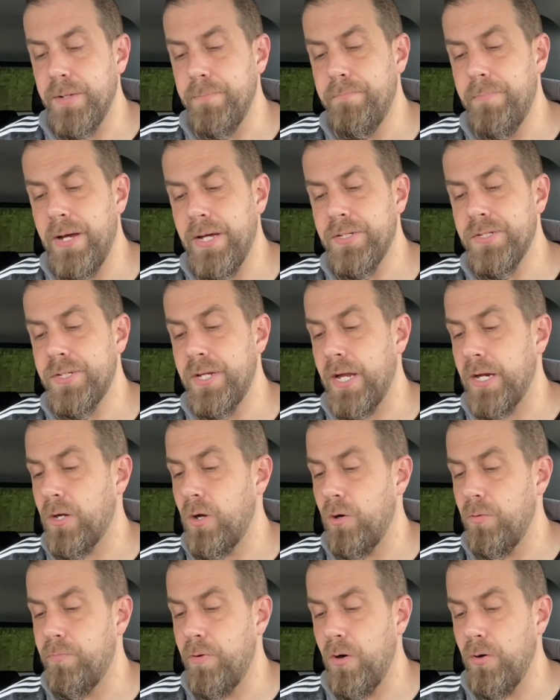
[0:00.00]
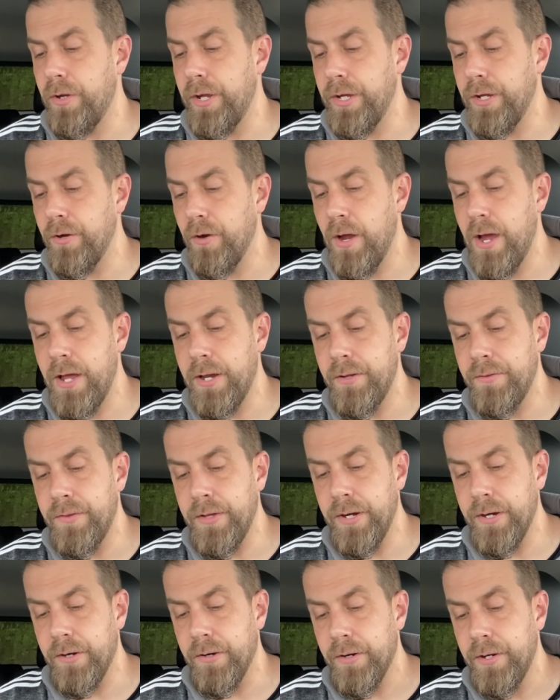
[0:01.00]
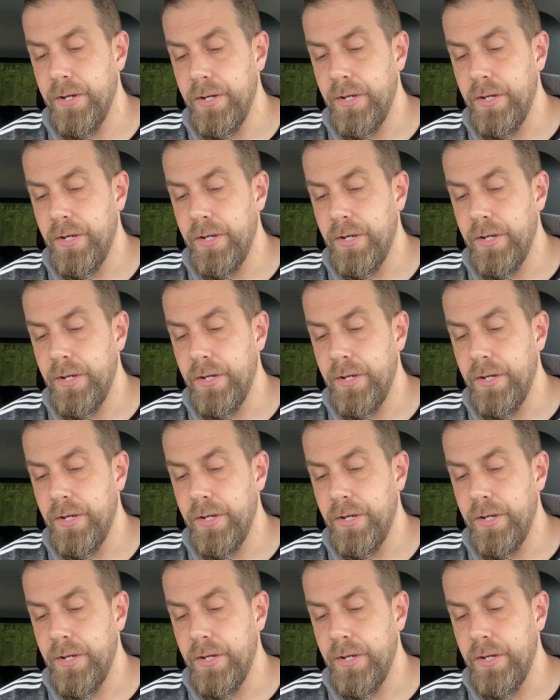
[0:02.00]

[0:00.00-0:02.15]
Best not go poking your head in there.